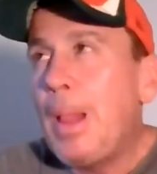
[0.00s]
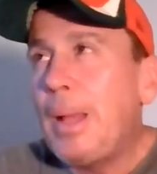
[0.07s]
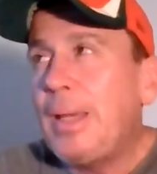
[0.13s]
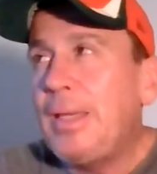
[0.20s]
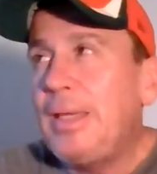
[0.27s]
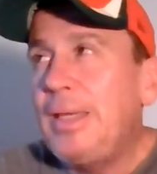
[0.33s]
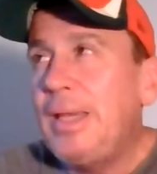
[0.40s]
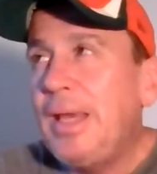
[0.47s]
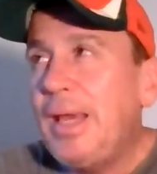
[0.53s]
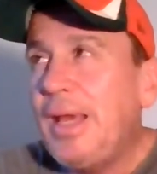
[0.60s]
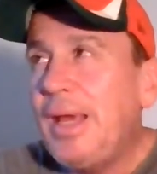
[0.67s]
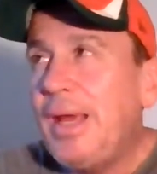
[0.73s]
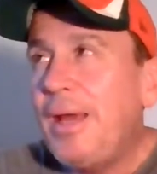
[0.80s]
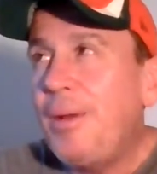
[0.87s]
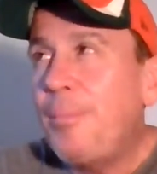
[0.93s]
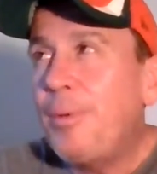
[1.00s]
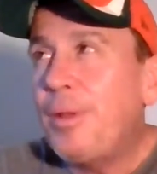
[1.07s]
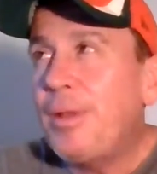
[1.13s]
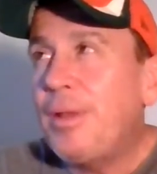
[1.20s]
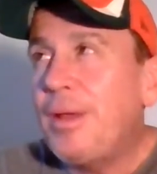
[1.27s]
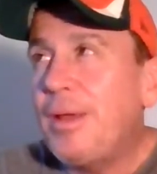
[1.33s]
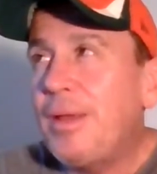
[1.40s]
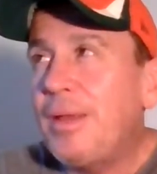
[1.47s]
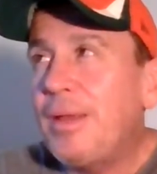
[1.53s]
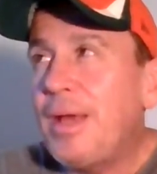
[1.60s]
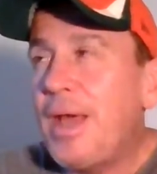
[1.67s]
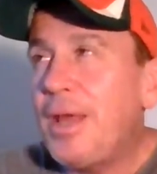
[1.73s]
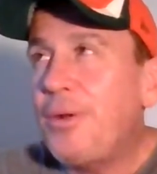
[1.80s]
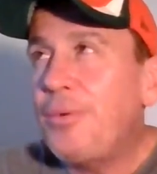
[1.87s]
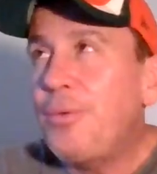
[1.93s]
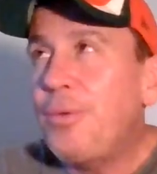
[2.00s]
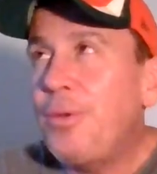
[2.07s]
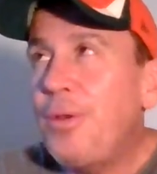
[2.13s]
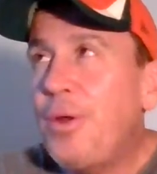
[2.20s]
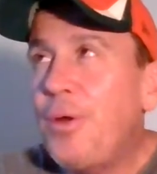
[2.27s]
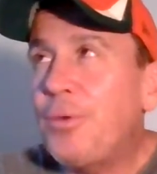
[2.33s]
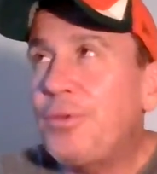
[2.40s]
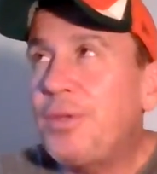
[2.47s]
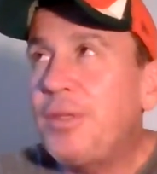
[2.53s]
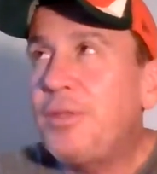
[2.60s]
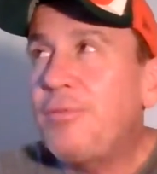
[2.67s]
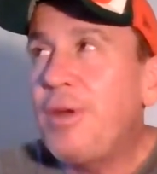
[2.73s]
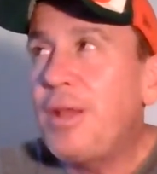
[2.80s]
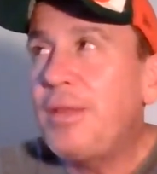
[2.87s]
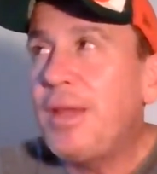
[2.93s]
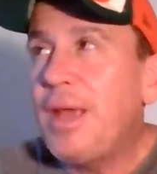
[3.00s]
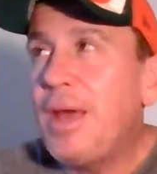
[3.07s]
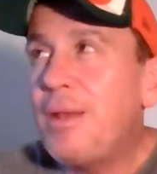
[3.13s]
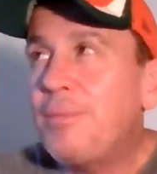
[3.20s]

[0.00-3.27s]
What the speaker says: Yeah, but I don't know. See, Devontae